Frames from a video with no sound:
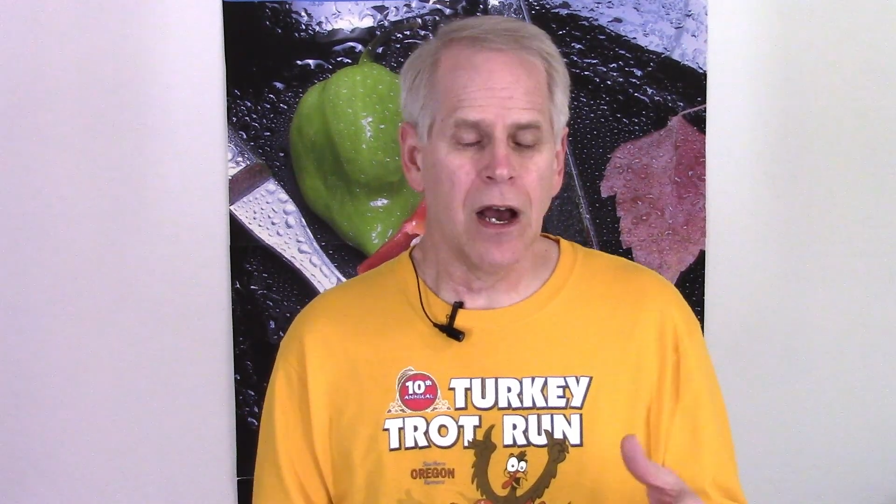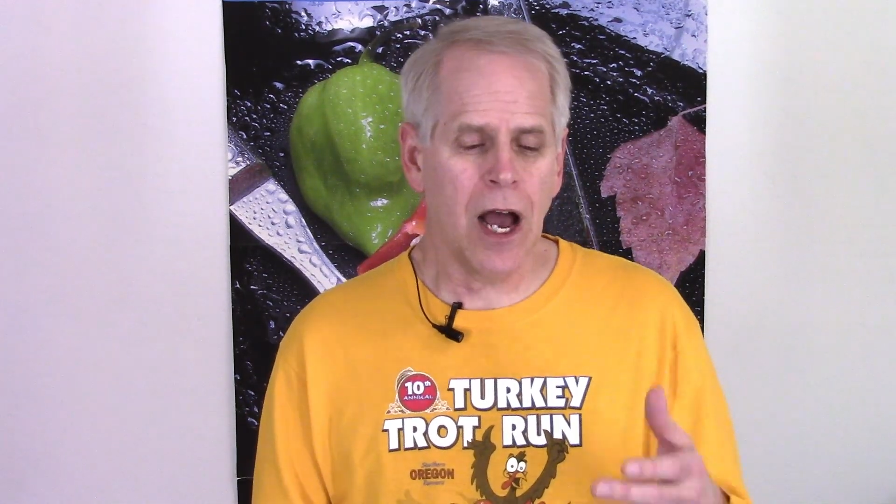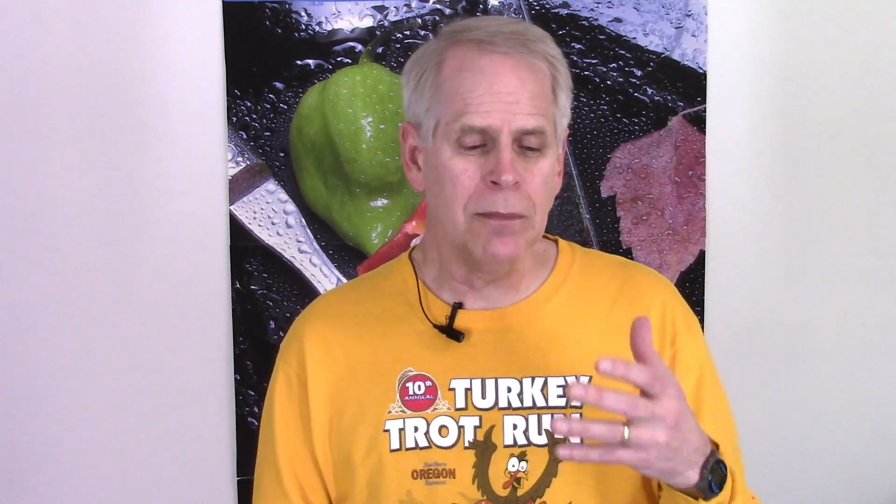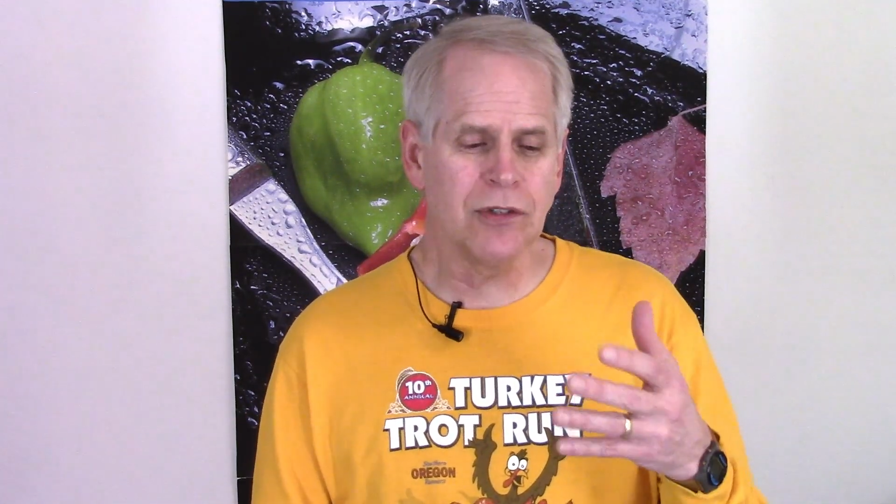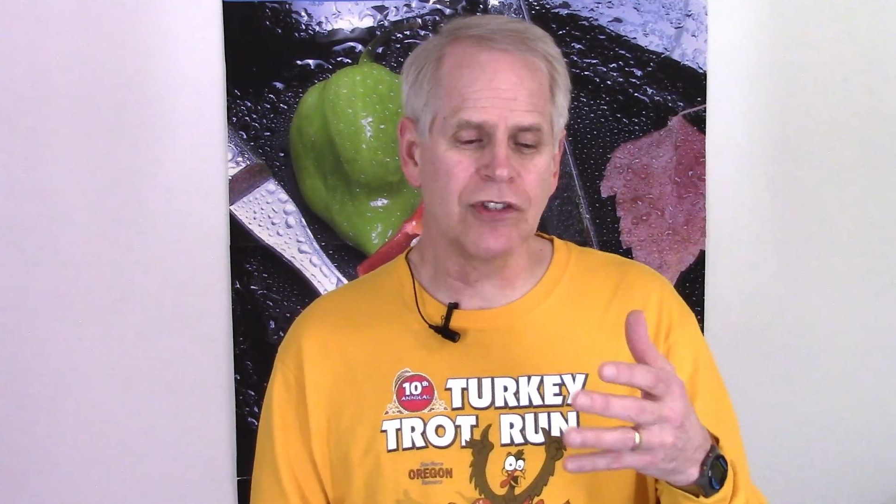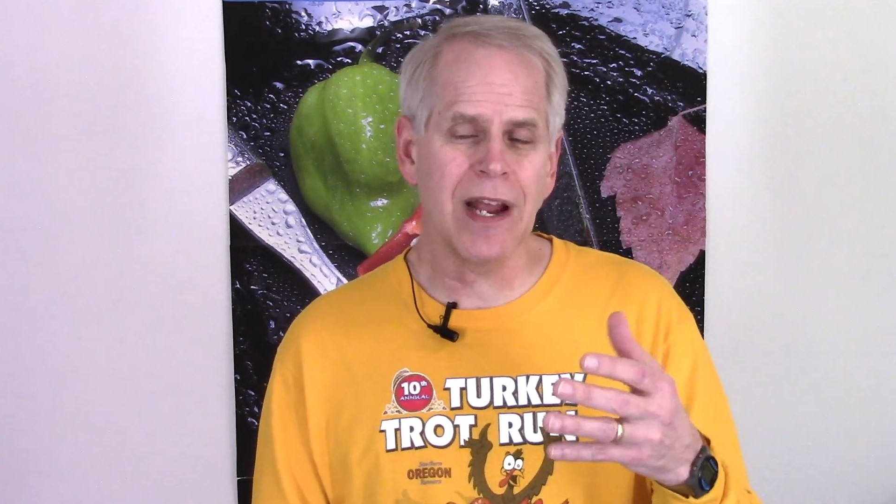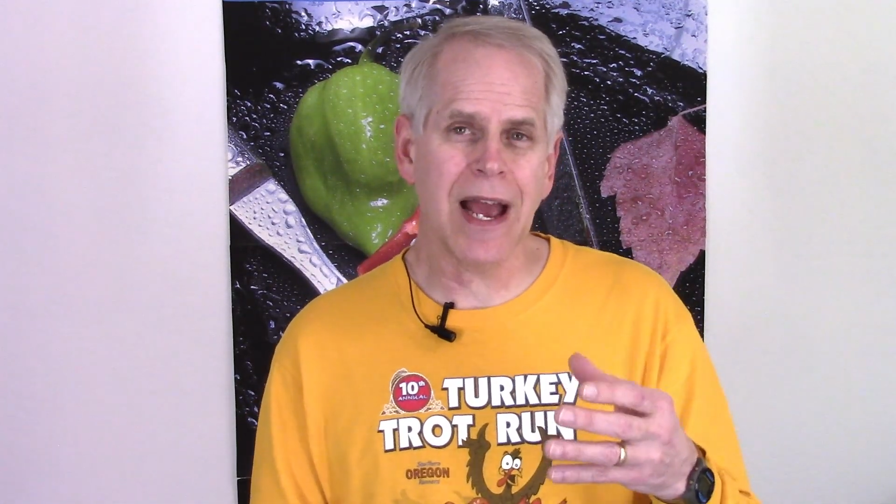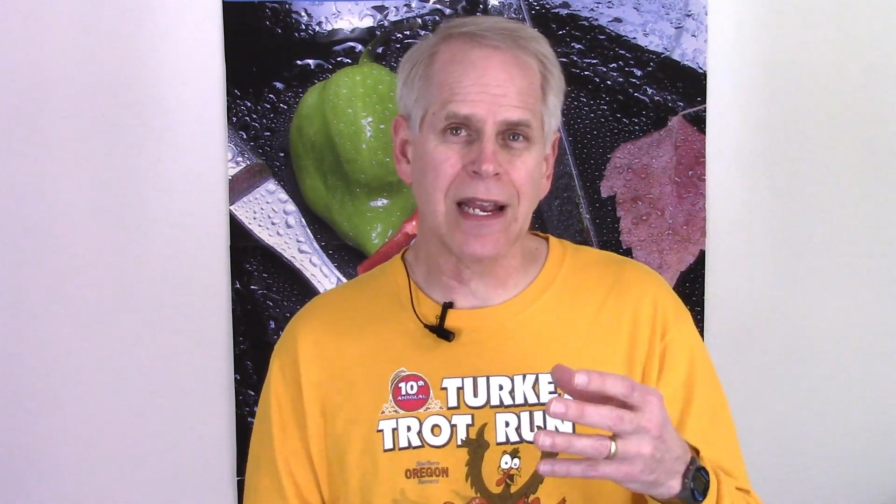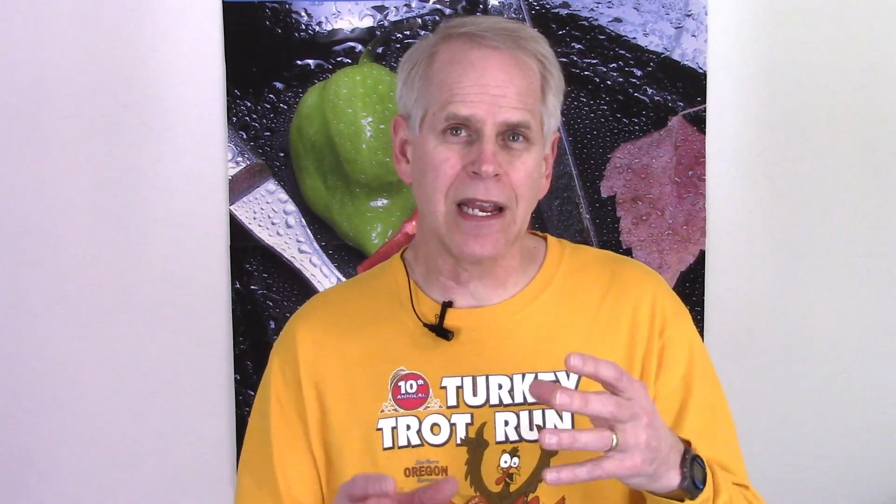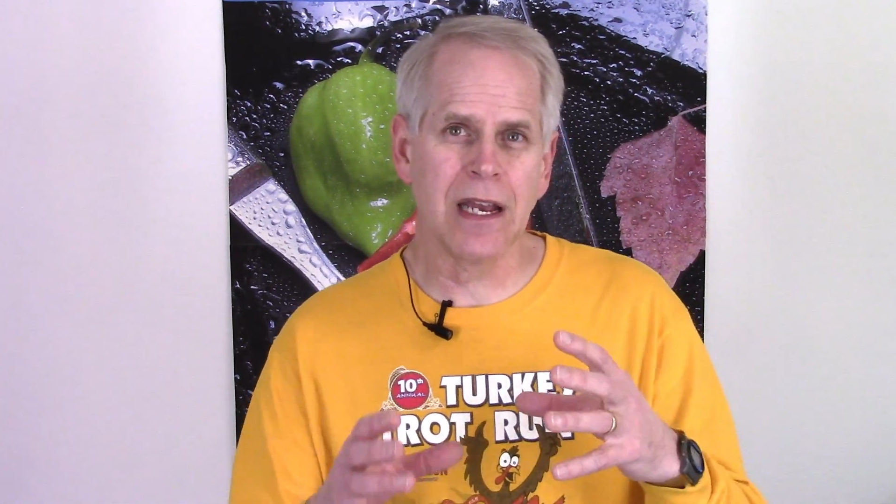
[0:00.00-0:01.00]
I'm
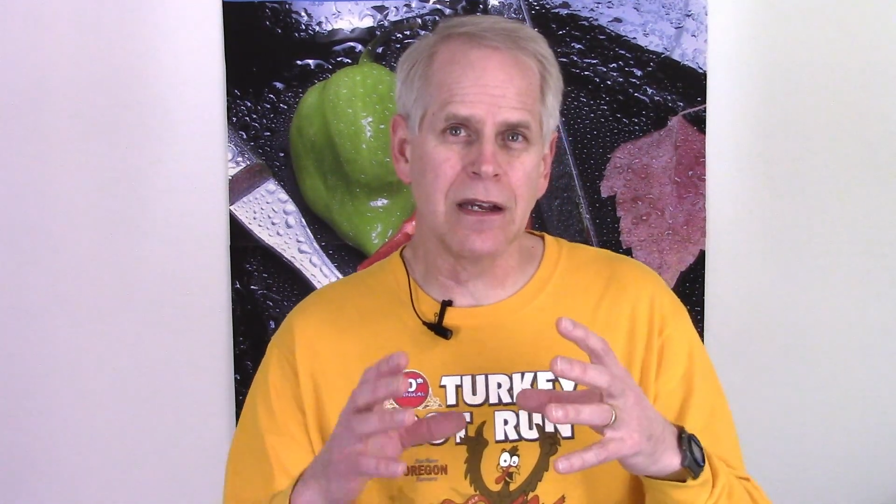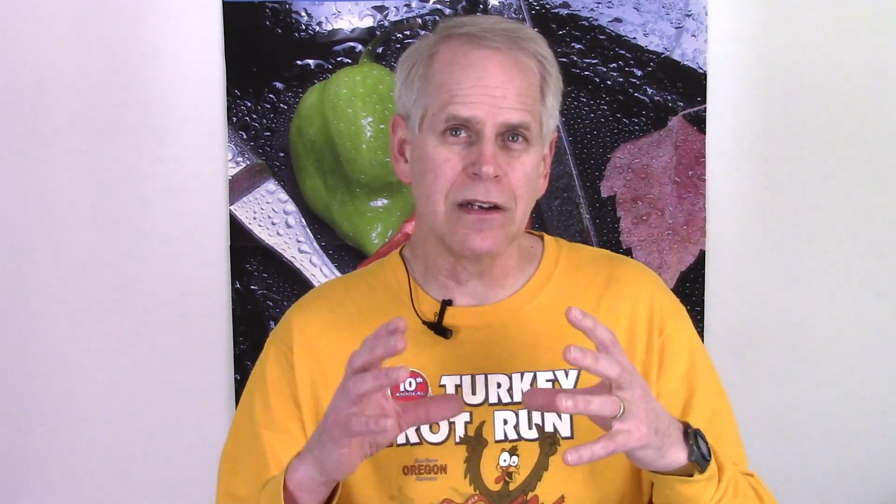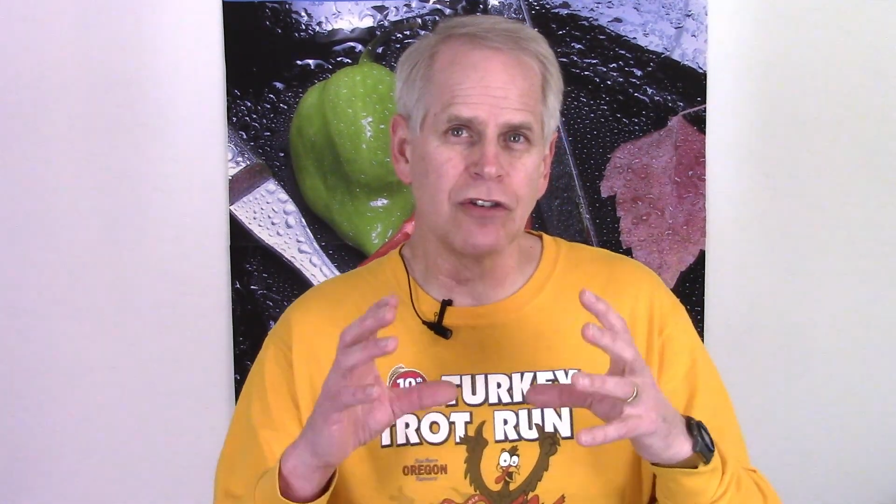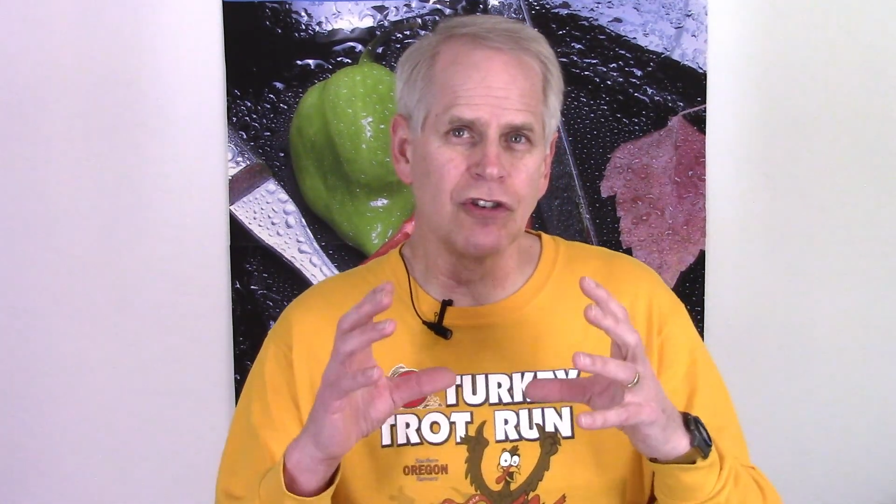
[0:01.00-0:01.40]
stacking it